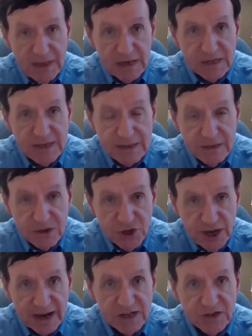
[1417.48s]
But these
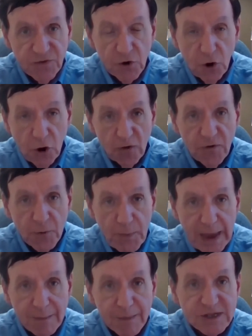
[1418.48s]
checks for
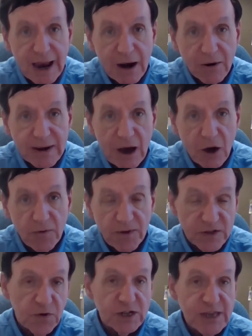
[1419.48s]
overpayments are
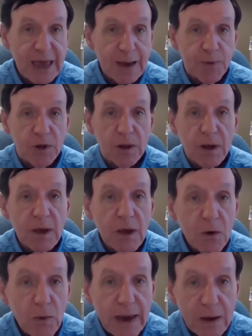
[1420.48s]
counterfeits. For example,
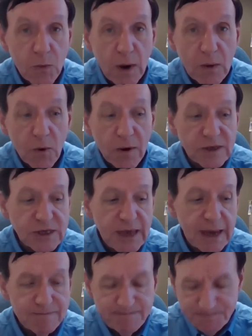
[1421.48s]
we had one where it
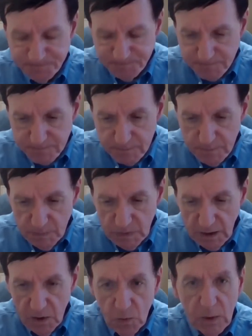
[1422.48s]
said, we
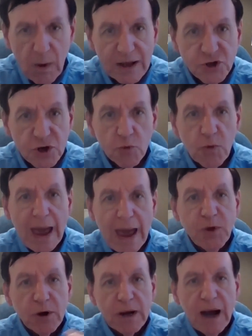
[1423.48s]
want you to wrap your
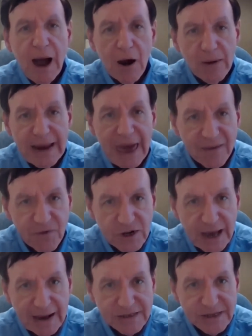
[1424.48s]
car in advertising